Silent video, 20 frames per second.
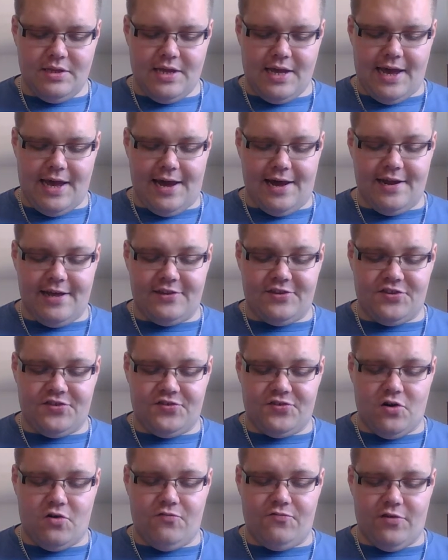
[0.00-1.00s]
And it's
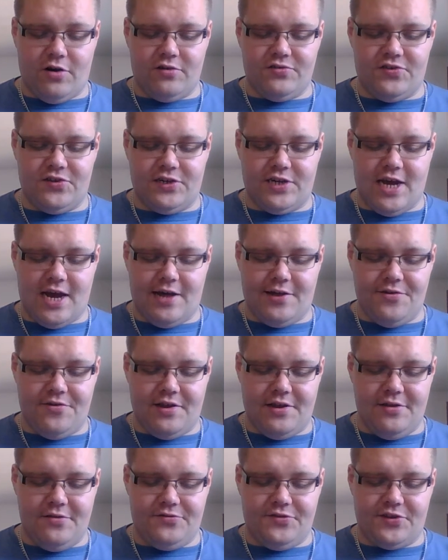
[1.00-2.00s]
so versatile, you
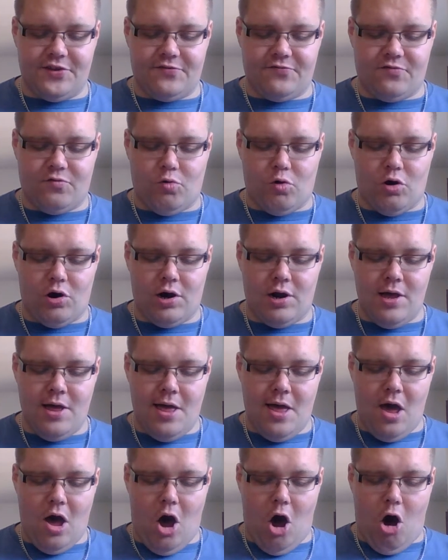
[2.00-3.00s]
can use it for
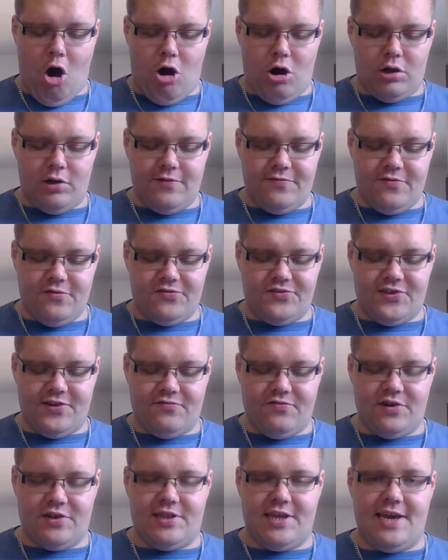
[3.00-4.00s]
all of those
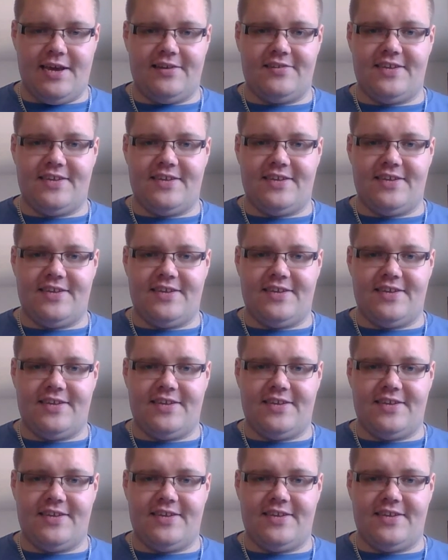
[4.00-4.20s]
different things: